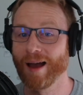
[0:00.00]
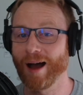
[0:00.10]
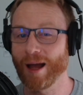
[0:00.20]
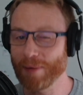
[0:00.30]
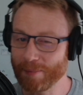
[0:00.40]

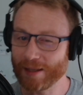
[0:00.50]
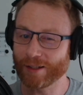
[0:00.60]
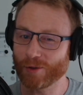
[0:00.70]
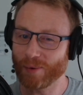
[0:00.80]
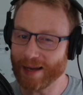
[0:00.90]
I may be a
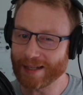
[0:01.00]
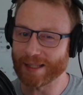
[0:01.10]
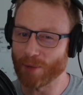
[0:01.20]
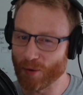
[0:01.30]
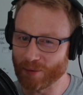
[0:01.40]
little quiet at
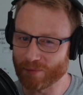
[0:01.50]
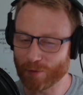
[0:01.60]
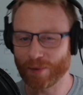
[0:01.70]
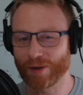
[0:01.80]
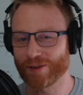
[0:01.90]
the moment
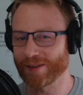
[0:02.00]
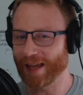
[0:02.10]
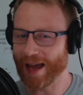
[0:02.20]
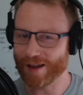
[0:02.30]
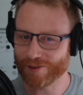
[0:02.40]
just because of the
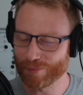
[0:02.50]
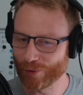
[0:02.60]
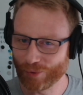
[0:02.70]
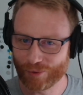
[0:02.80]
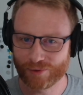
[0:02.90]
house
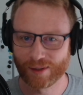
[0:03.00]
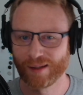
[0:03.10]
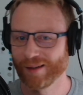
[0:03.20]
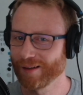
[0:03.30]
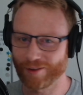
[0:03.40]
move.
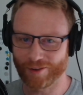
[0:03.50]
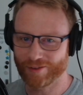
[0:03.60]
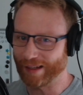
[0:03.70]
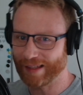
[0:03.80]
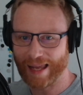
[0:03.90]
Got a
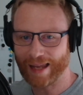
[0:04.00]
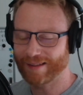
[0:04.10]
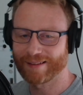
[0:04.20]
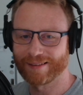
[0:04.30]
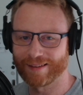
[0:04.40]
sick
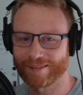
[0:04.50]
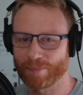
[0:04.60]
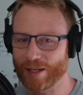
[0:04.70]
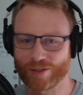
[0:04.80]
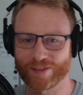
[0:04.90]
cat. There's a
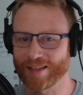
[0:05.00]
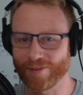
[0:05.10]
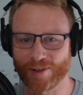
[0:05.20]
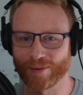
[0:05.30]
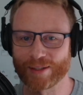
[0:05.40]
bunch of
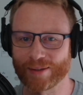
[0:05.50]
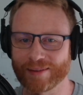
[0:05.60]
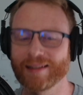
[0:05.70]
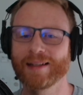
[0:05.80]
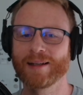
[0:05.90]
stuff going on,
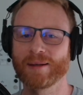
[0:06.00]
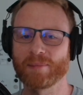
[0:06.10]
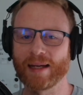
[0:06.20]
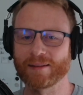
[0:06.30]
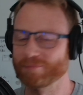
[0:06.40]

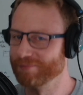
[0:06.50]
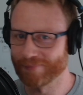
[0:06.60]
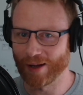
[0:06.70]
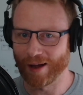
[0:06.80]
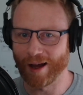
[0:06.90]
but
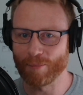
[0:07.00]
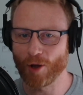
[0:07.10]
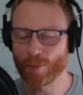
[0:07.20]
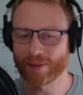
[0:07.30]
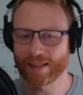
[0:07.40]
I'm
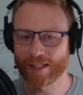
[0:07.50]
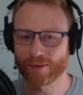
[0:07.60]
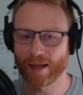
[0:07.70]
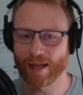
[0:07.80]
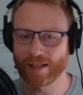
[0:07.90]
hoping to get
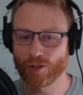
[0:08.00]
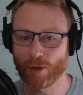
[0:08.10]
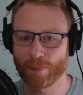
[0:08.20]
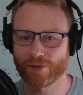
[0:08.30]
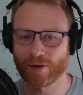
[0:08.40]
a new
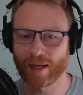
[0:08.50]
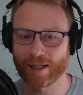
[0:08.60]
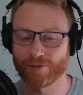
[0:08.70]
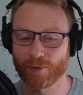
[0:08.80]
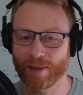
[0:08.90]
episode out
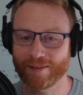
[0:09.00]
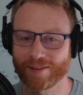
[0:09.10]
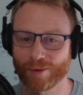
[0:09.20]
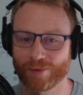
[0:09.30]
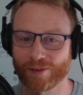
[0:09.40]
every week
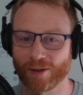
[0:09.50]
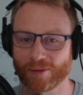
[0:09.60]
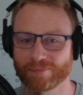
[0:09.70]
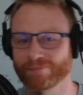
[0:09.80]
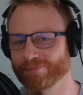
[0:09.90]
still, so
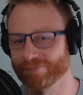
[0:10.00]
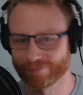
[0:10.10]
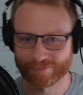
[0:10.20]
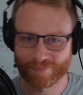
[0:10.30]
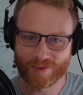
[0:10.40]

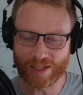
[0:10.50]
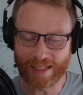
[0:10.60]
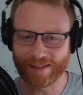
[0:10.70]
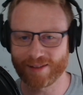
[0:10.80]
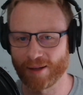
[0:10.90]
see you
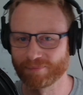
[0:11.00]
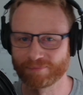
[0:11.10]
next time.